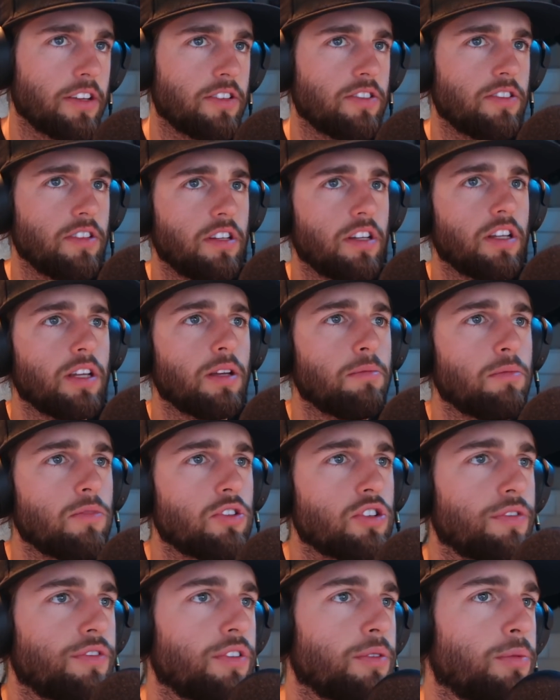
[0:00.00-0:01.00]
I've seen him
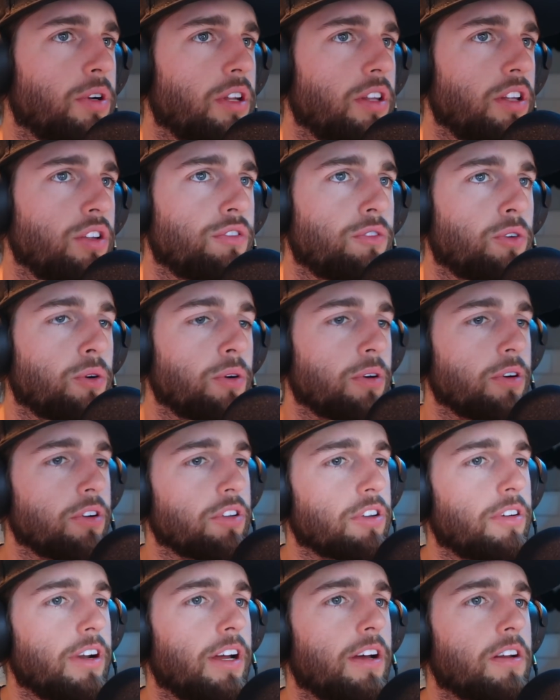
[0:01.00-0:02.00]
drifting one of these
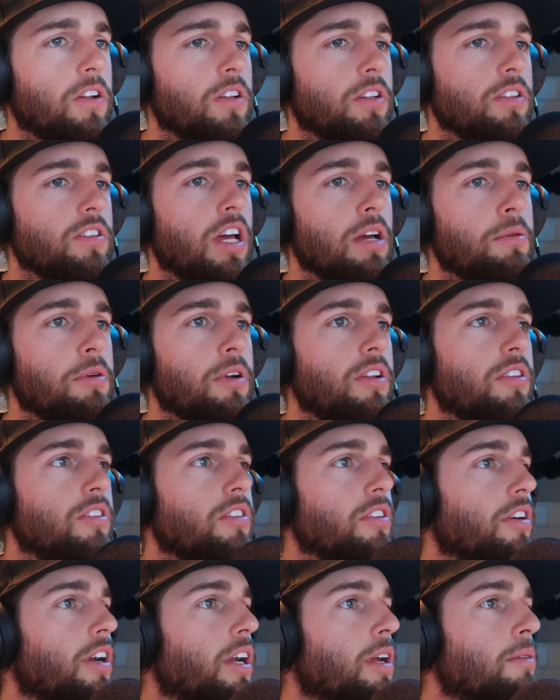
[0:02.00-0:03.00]
four-doors around all the time on
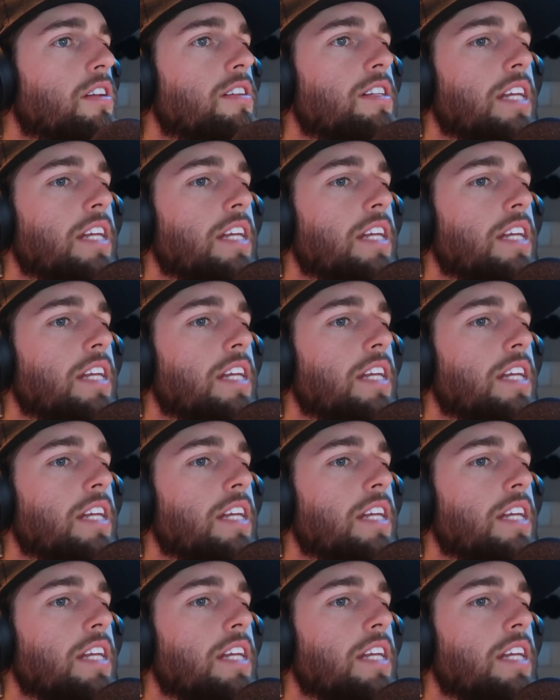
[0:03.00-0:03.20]
Instagram.